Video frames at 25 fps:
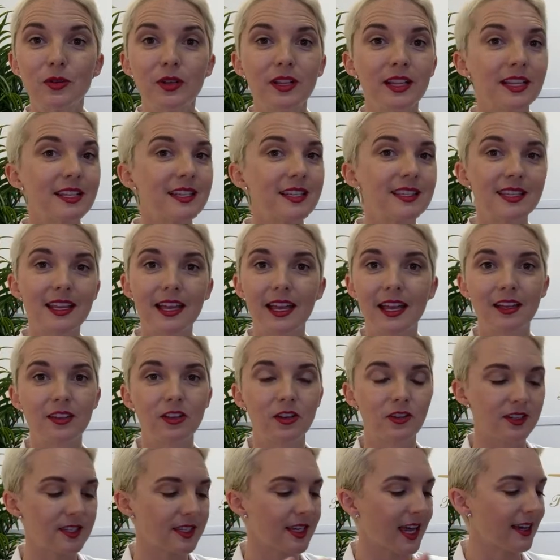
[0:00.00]
clicks and
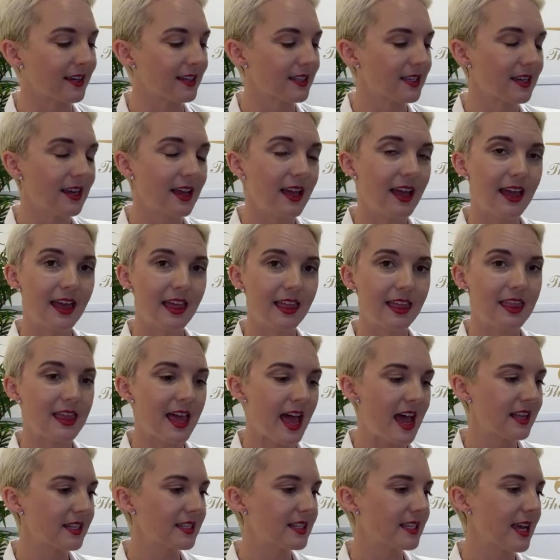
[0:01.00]
you're set.
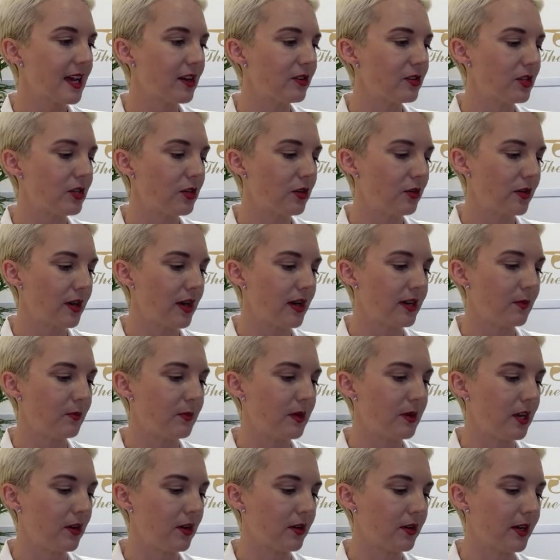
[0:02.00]
That's how you do it on a
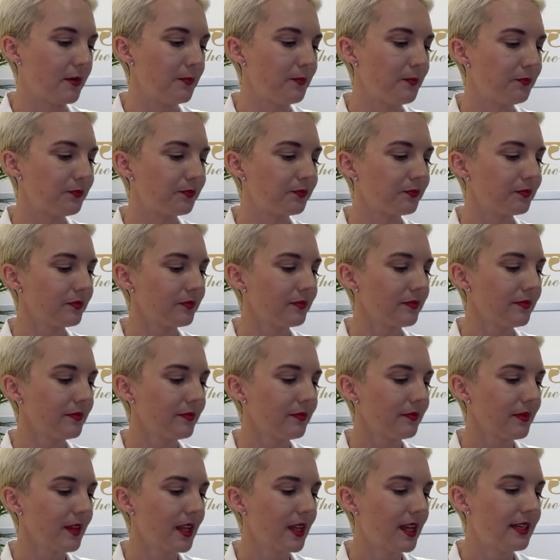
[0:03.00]
Miyota.
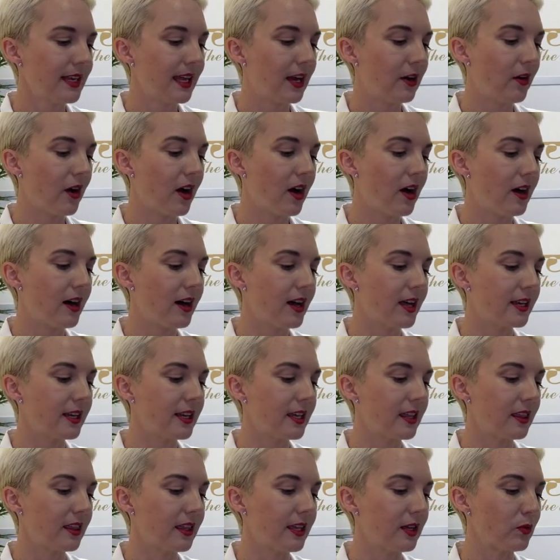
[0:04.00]
Now on
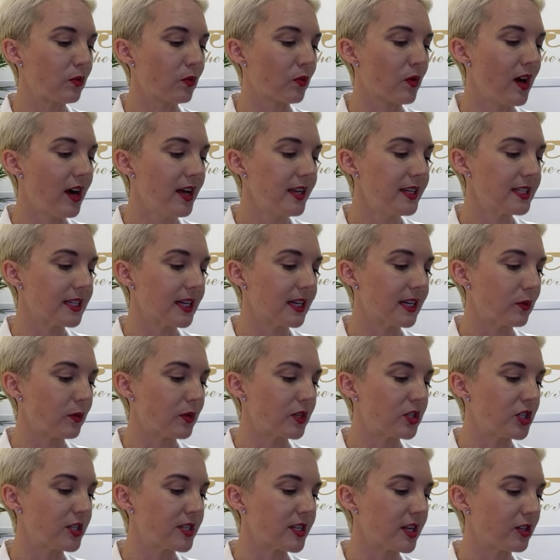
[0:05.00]
the Ronda,
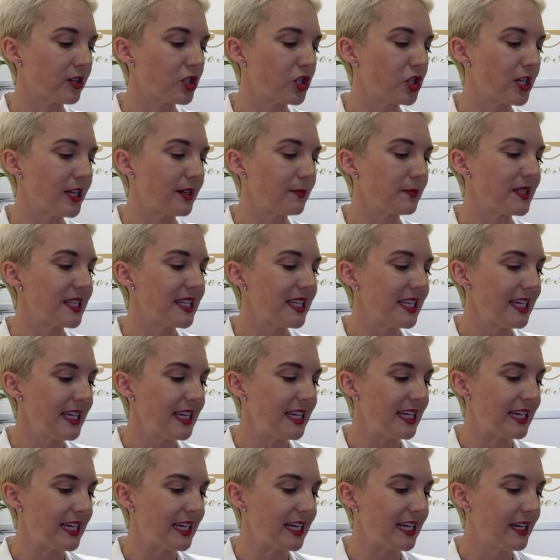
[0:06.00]
which is our
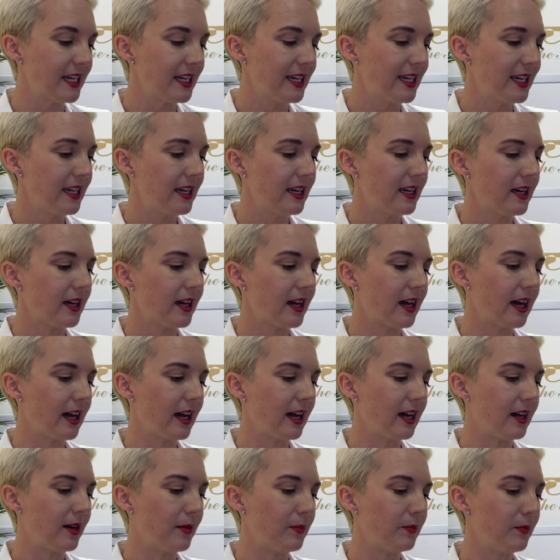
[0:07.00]
GMT
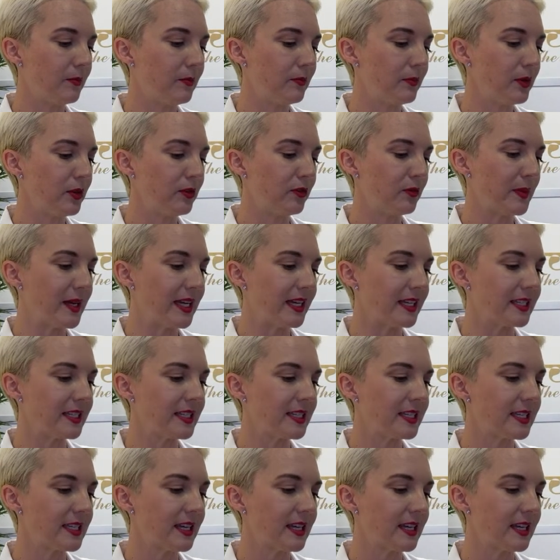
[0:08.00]
movement,